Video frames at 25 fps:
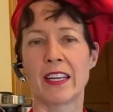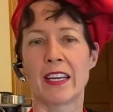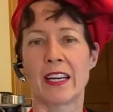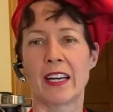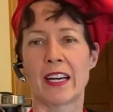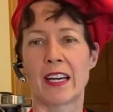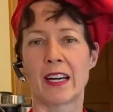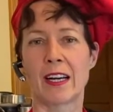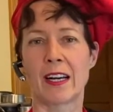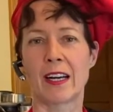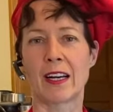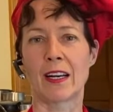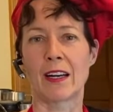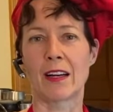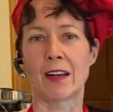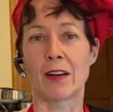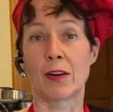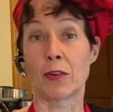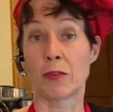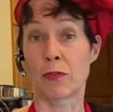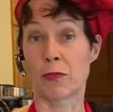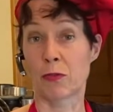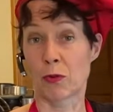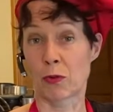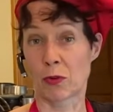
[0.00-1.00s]

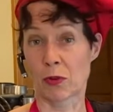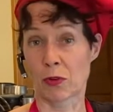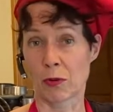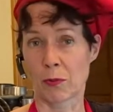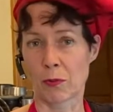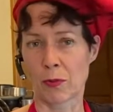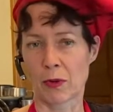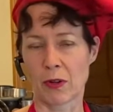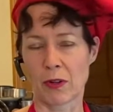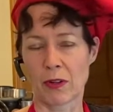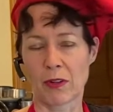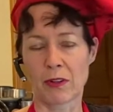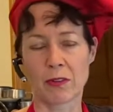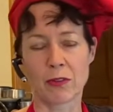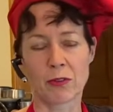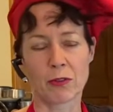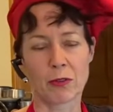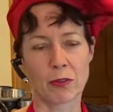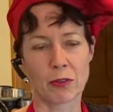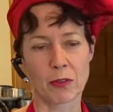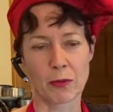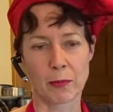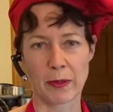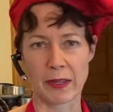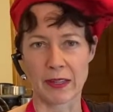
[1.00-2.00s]
affordable to
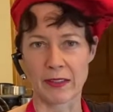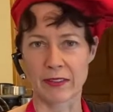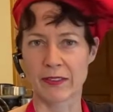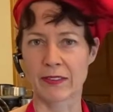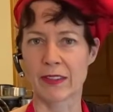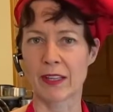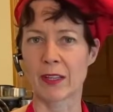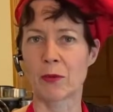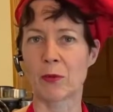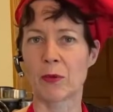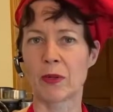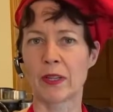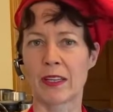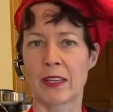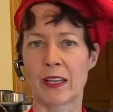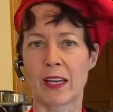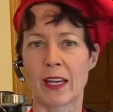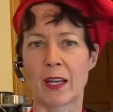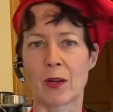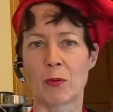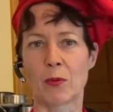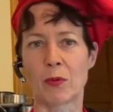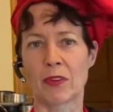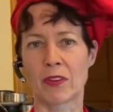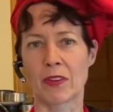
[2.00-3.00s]
the best that we can
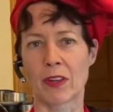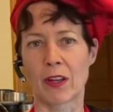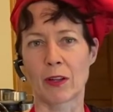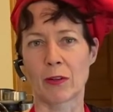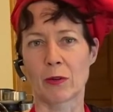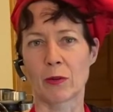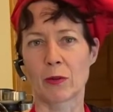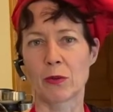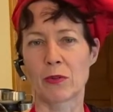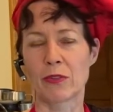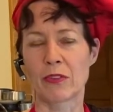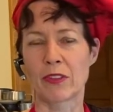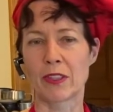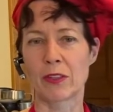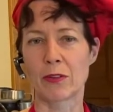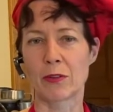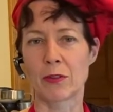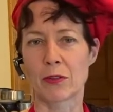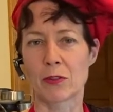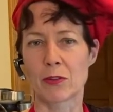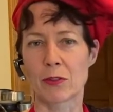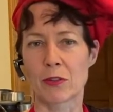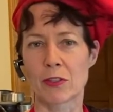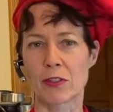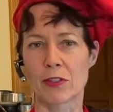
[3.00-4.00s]
without losing
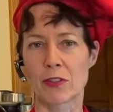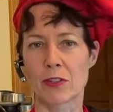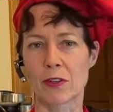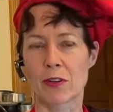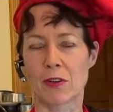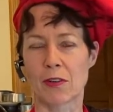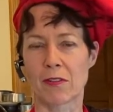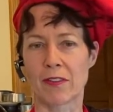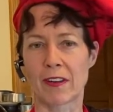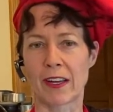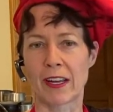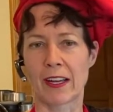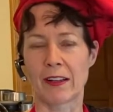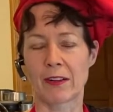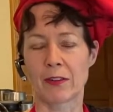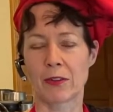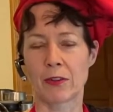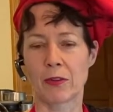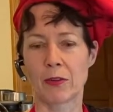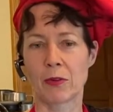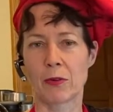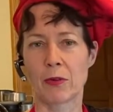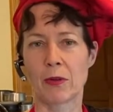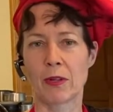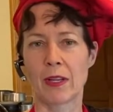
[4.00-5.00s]
nutritional
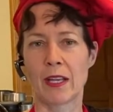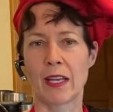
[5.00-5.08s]
value,